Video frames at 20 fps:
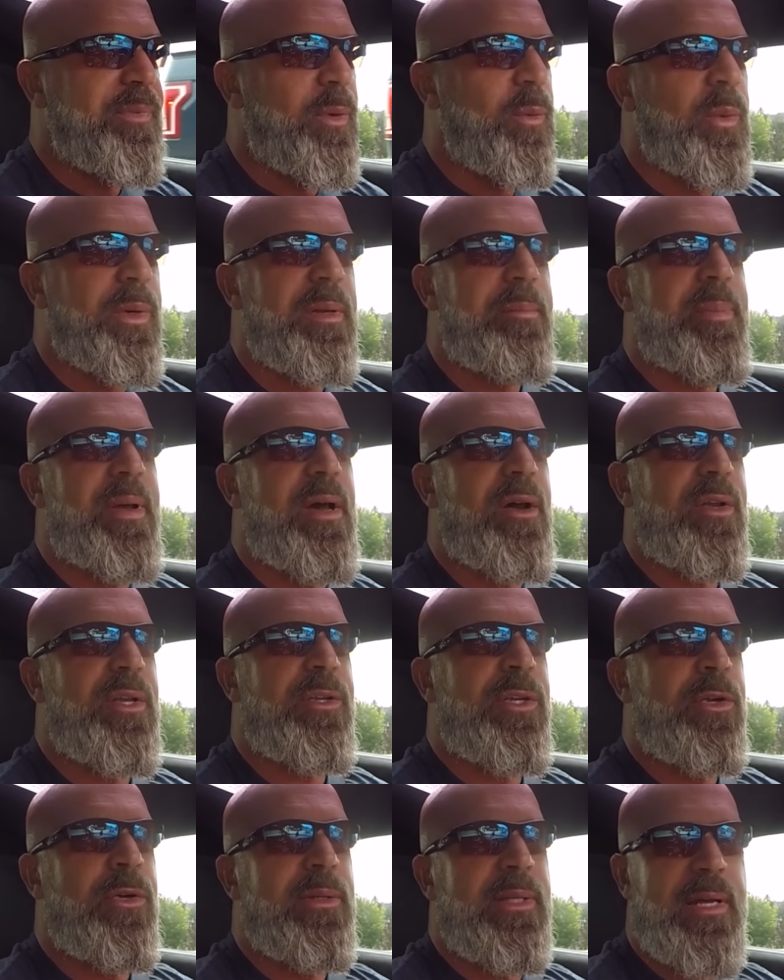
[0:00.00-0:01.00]
what about
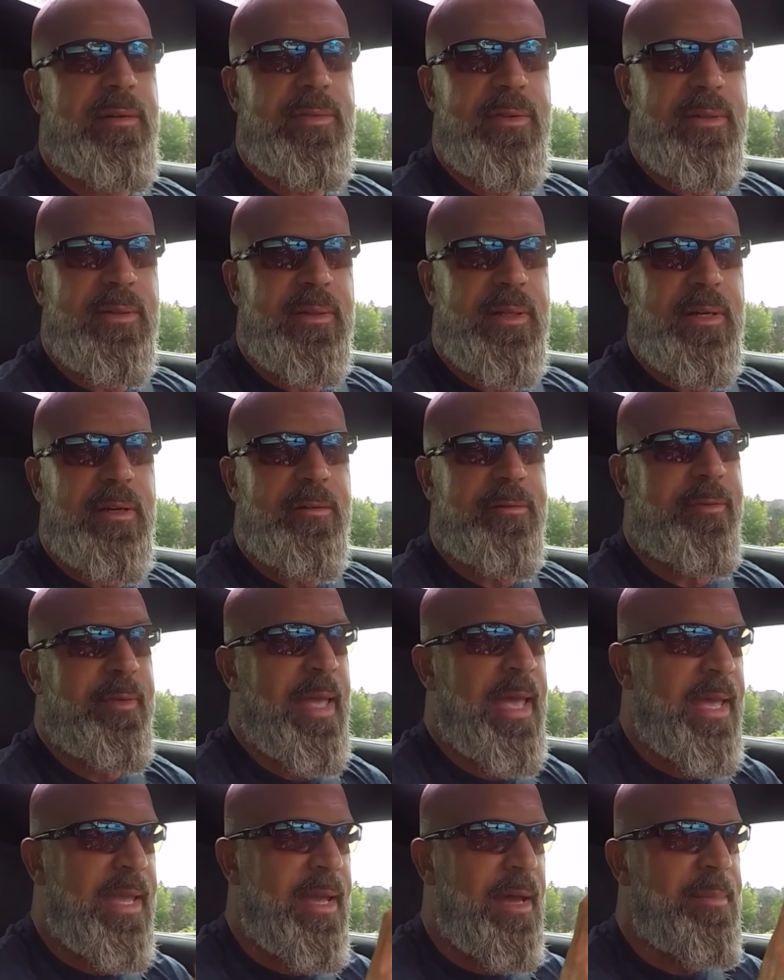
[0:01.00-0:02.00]
your level of,
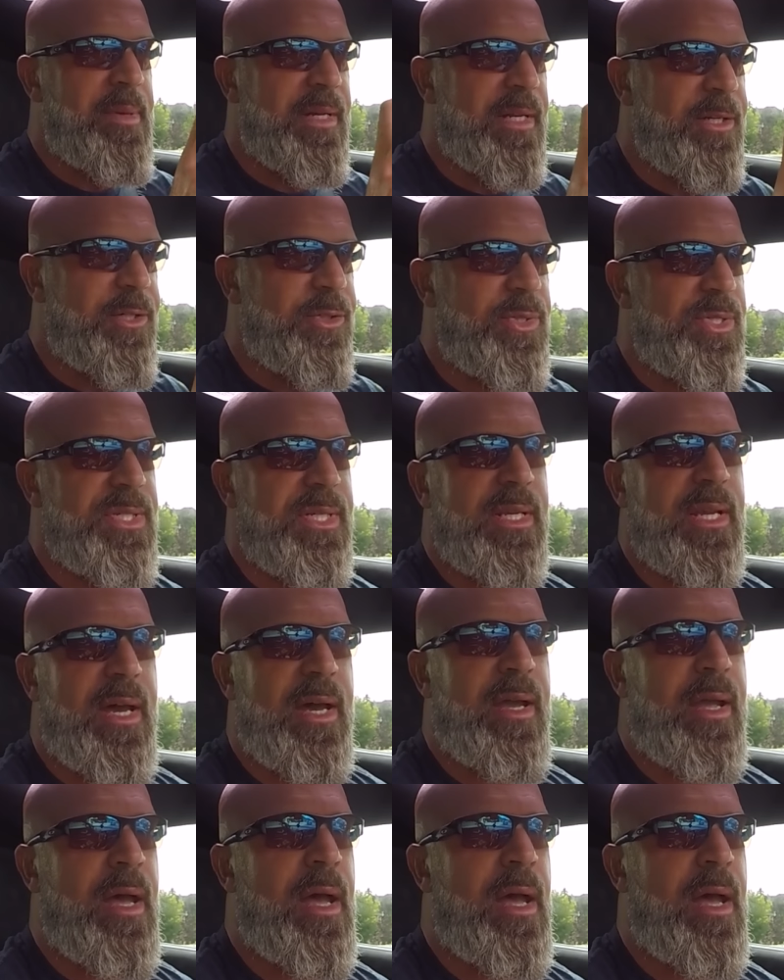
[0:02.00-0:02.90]
hey, I'm an interesting guy.